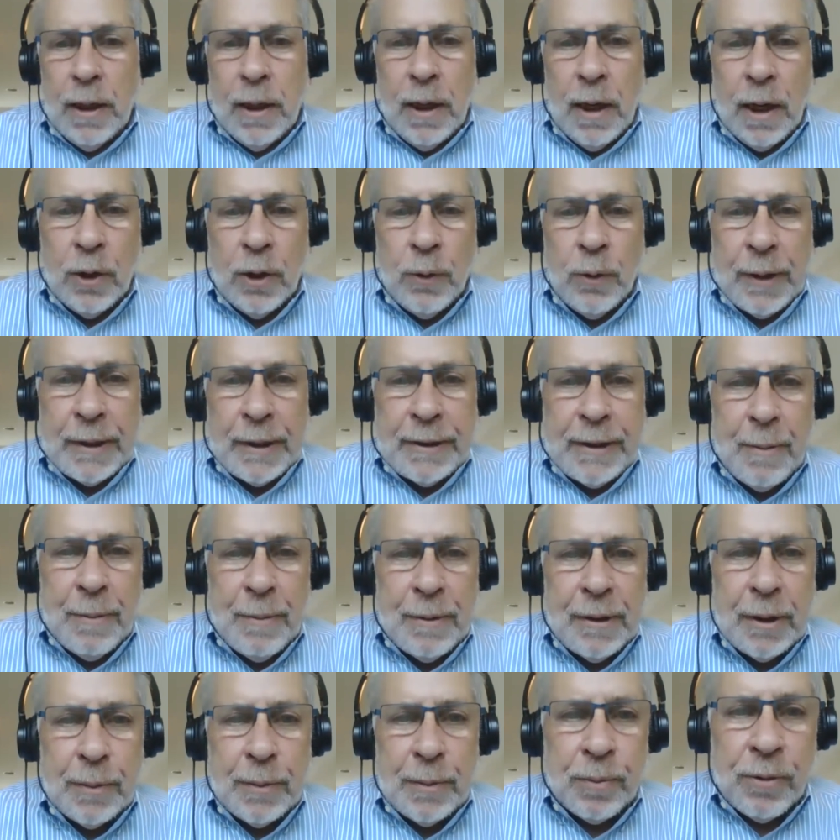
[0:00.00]
quick
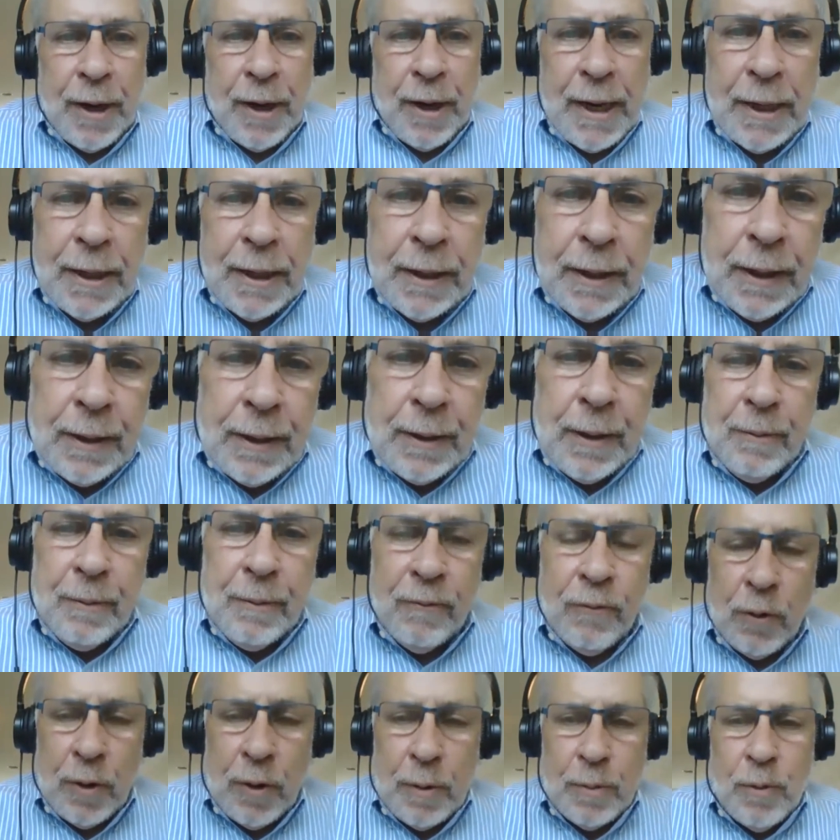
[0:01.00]
10-minute break
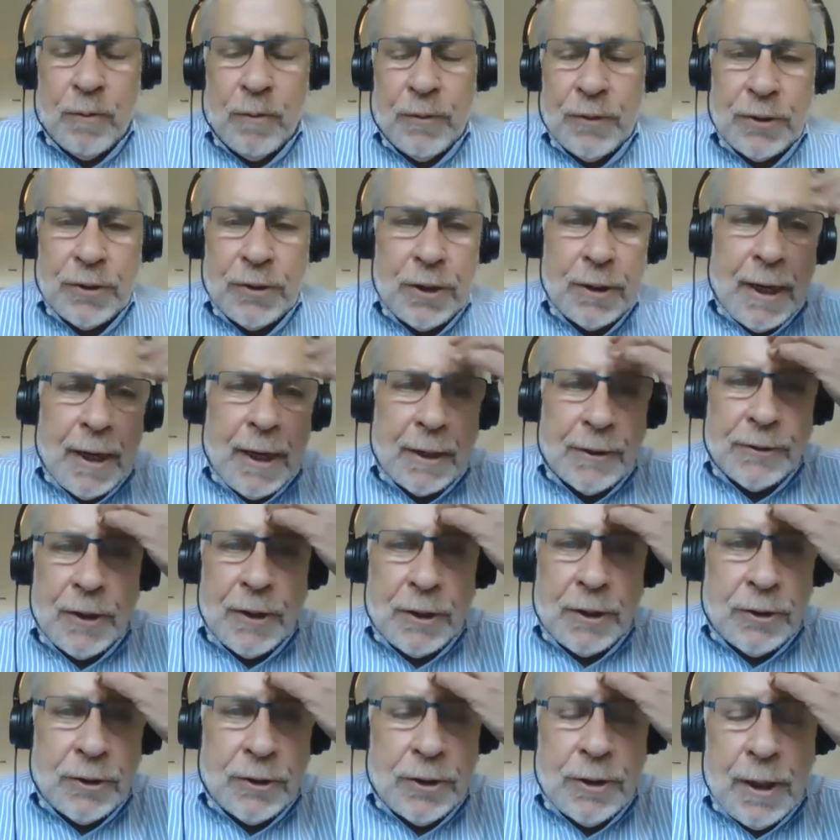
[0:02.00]
before we move into the next
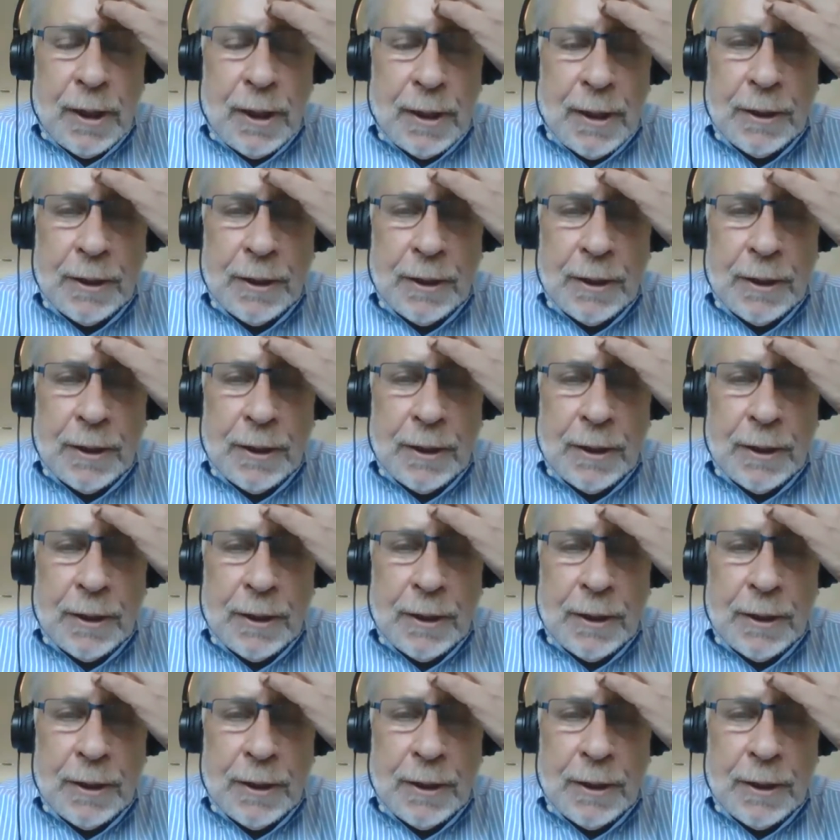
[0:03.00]
session.